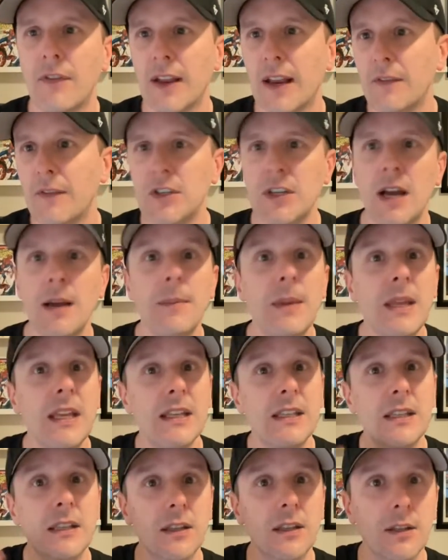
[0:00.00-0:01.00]
Like every time he
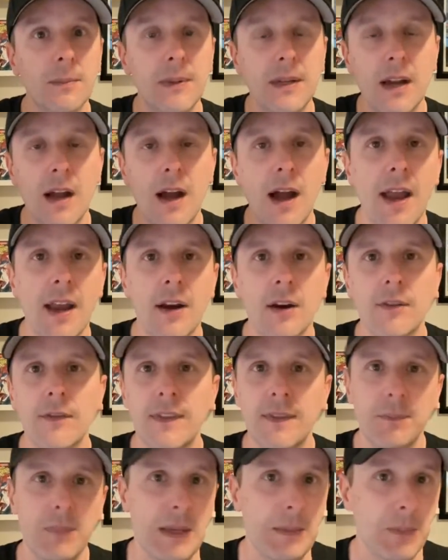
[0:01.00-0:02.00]
gets a little bit
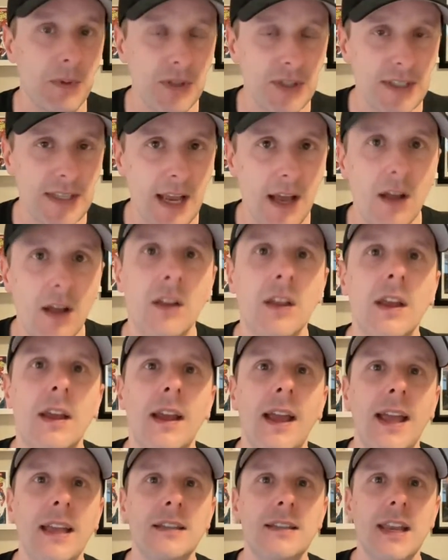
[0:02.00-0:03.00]
higher, people sell
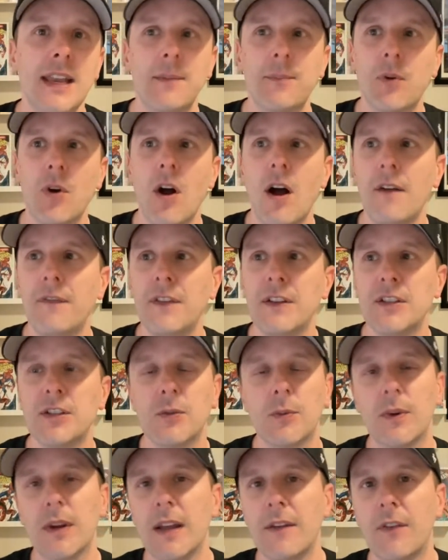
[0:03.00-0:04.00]
and take profits
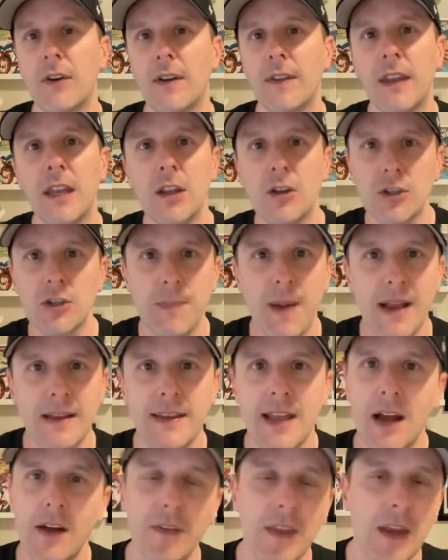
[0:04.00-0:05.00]
or whatever, and then he goes back
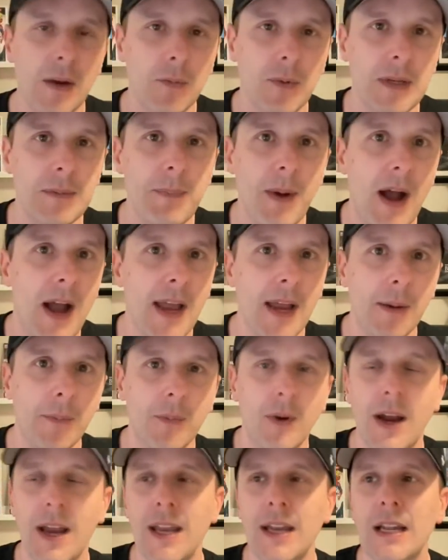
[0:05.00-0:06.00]
down. They rebuy him,
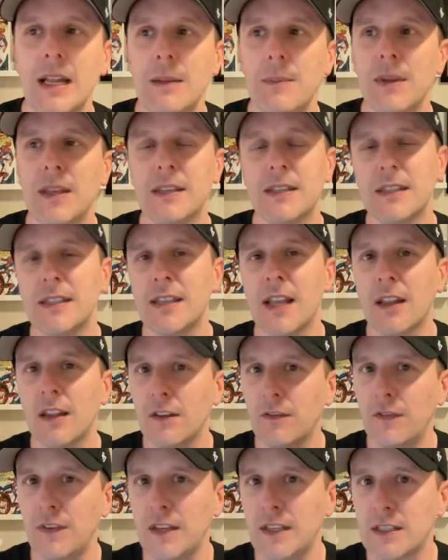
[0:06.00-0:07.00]
right? Because the
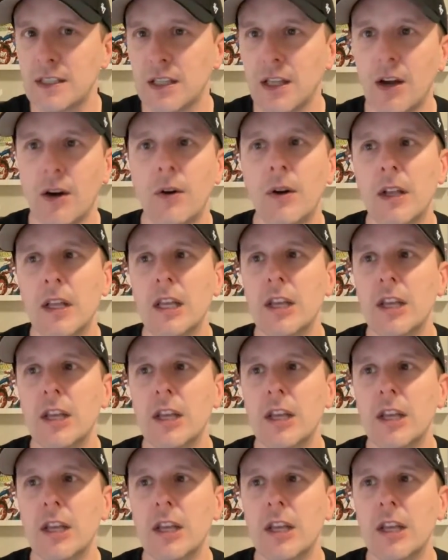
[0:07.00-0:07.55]
selling fee is low.